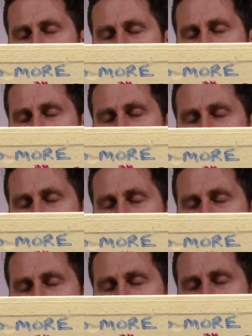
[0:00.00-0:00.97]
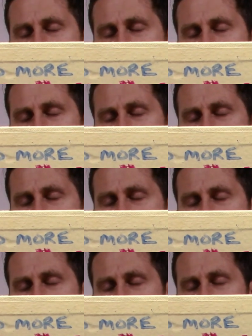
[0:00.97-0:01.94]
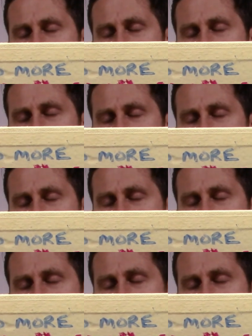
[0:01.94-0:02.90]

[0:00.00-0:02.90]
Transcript: Now let's go and look at Um,